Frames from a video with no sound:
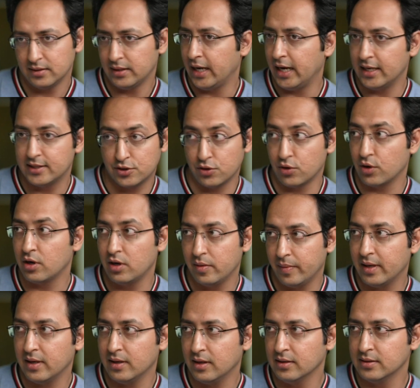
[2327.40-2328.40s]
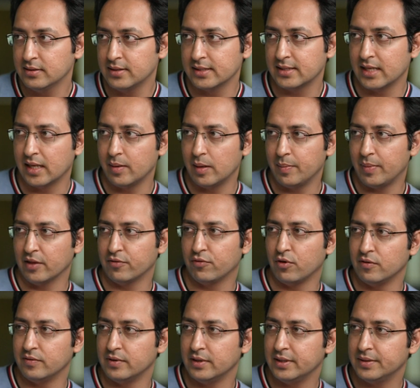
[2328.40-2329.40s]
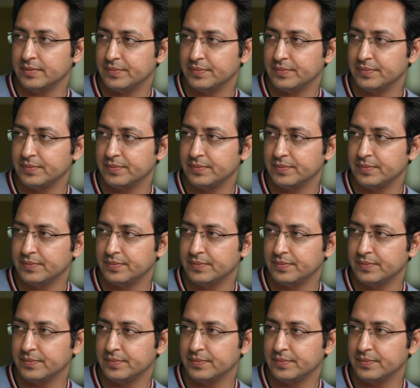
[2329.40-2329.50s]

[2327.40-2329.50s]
it's not going to be a sustainable path forward.